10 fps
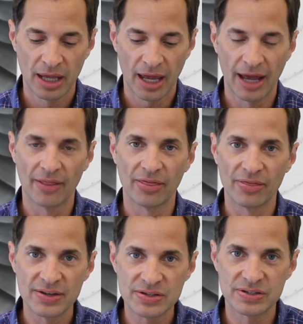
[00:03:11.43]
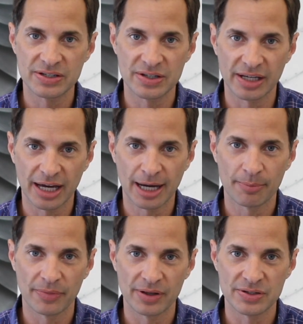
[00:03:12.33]
And this is a
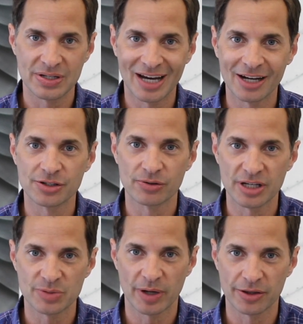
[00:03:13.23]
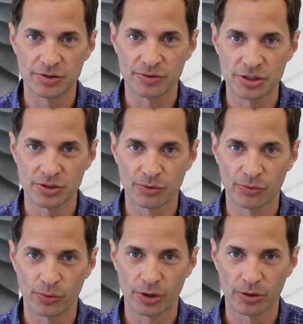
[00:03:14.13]
gap that is not addressed by the traditional
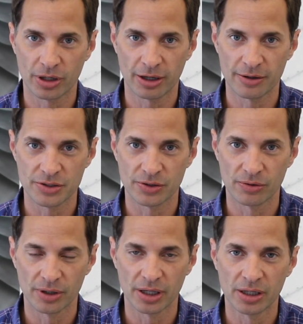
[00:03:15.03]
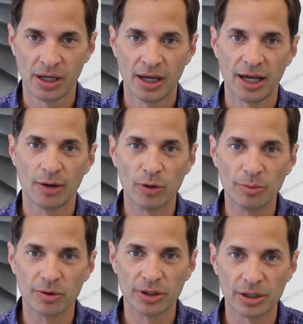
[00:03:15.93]
four-year college degree, and we
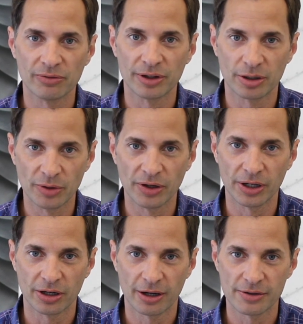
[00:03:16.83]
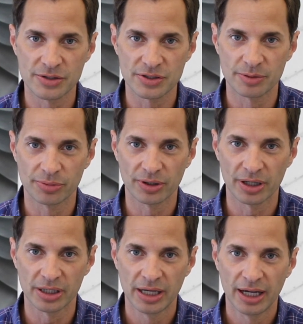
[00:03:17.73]
believe that community colleges can
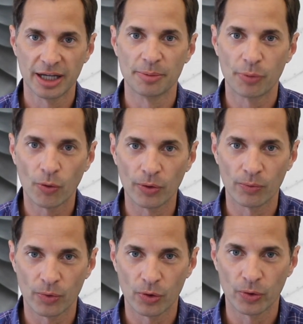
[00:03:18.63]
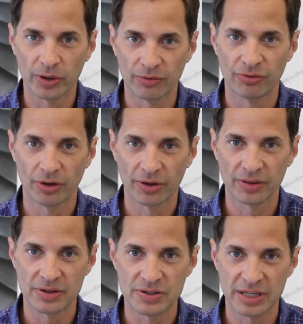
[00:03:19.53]
play an important role in
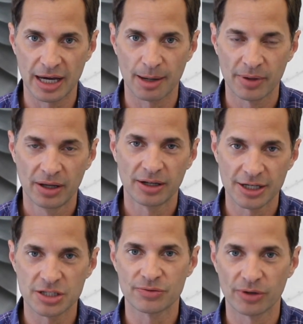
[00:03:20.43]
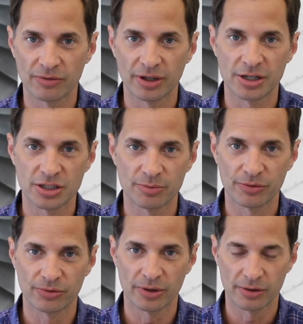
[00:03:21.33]
filling this gap, not just for aviation, but
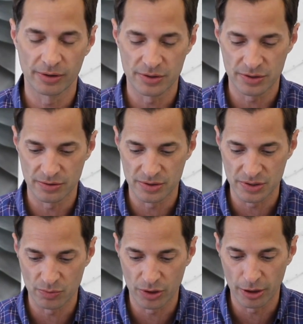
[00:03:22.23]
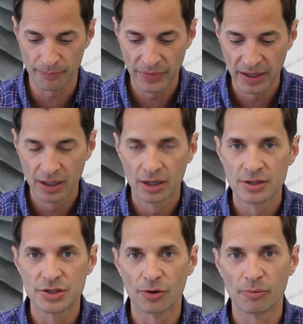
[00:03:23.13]
for other industries as well.
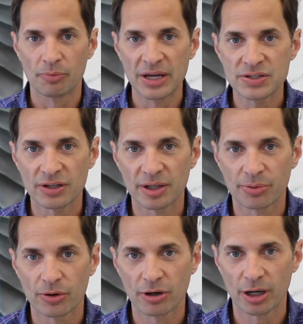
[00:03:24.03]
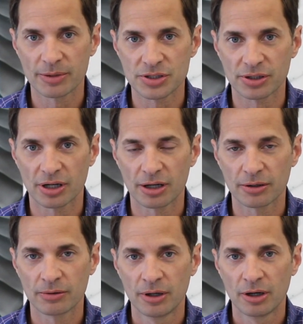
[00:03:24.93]
So based on the program in
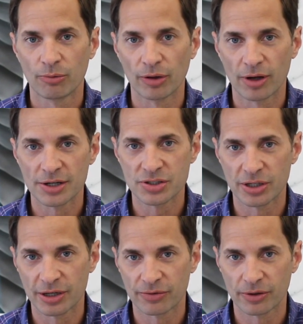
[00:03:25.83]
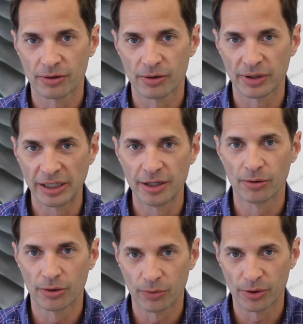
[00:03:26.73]
Chicago, we launched an effort called
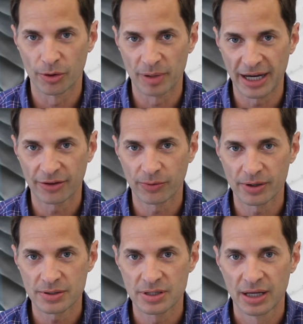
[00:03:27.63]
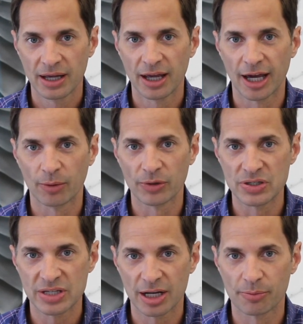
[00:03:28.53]
Eagle Career Pathways, and we
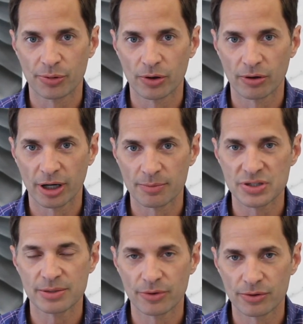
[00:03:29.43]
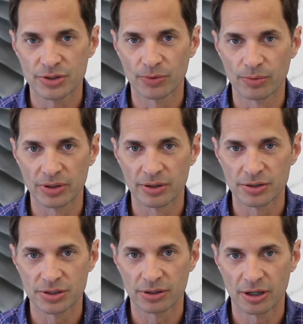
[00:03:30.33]
set up programs similar to what we did in
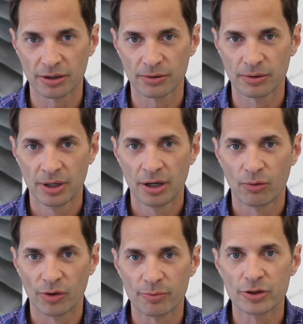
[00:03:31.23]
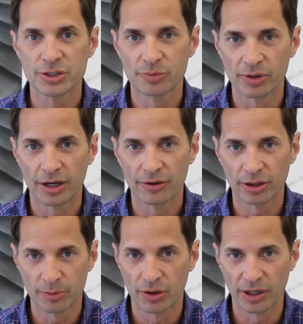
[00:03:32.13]
Chicago with multiple other
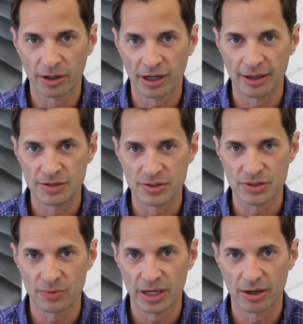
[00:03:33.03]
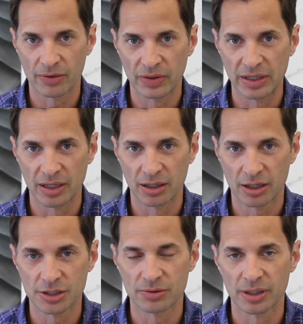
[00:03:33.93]
community colleges around the
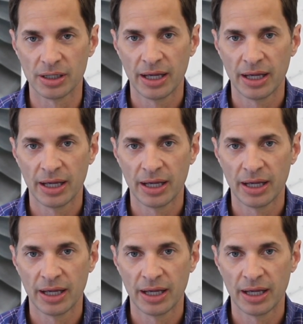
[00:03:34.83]
country,